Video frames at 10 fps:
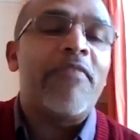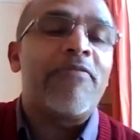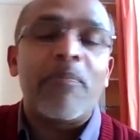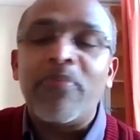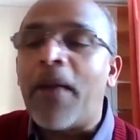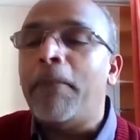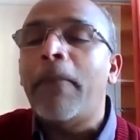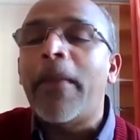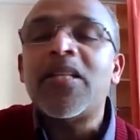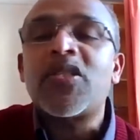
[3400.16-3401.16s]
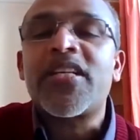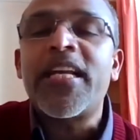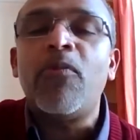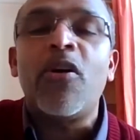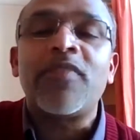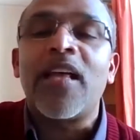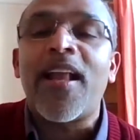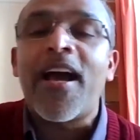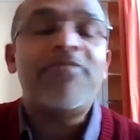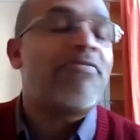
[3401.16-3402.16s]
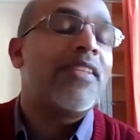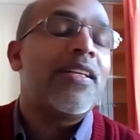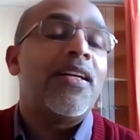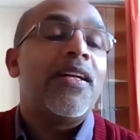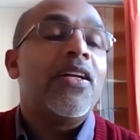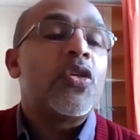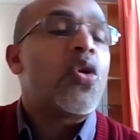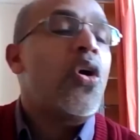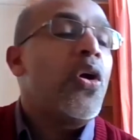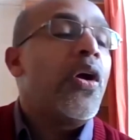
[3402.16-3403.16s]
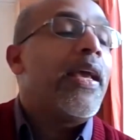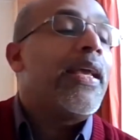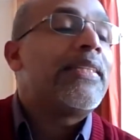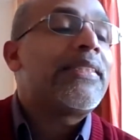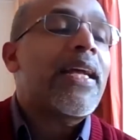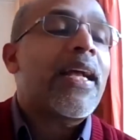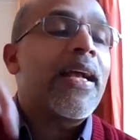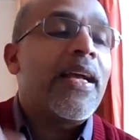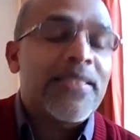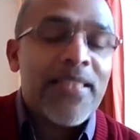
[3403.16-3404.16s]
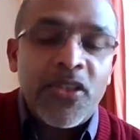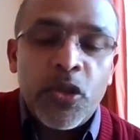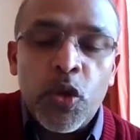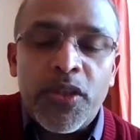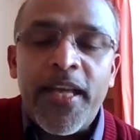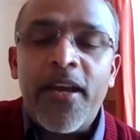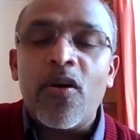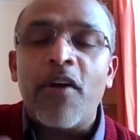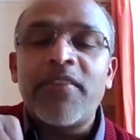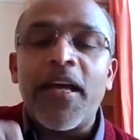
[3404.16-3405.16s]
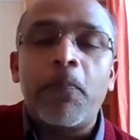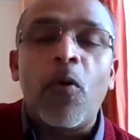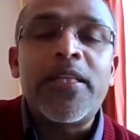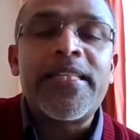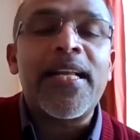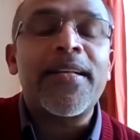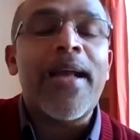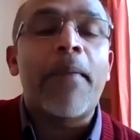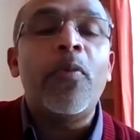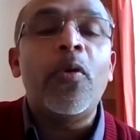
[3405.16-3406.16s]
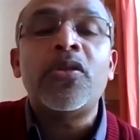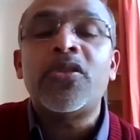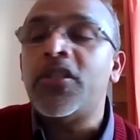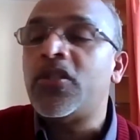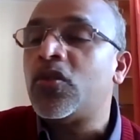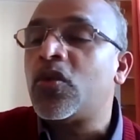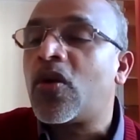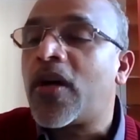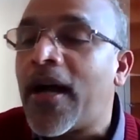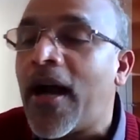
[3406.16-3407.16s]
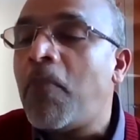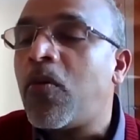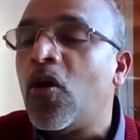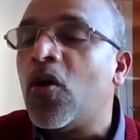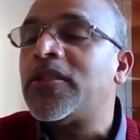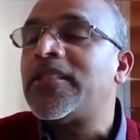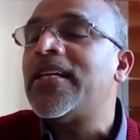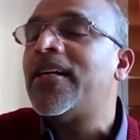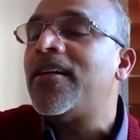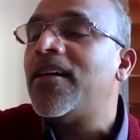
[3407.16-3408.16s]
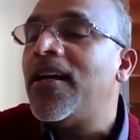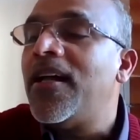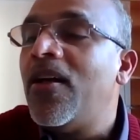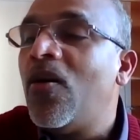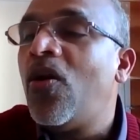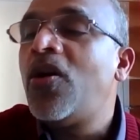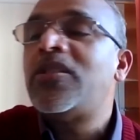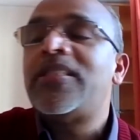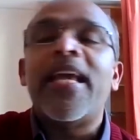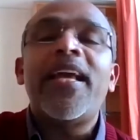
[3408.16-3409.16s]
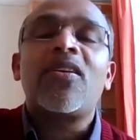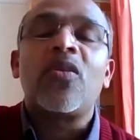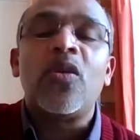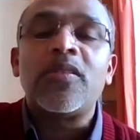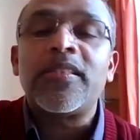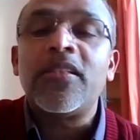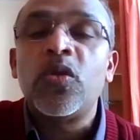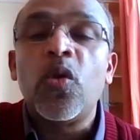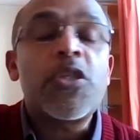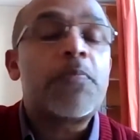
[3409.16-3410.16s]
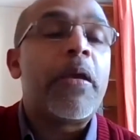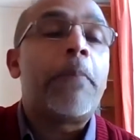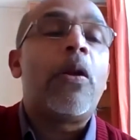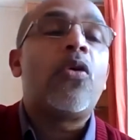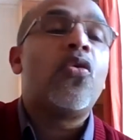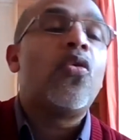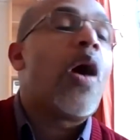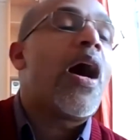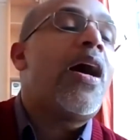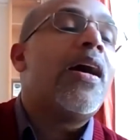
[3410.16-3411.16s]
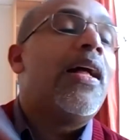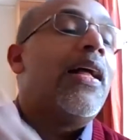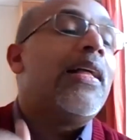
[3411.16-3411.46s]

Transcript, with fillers: away from the mainstream of the life. So it's a, it's a duty of that political community to come closer or take closer those people who are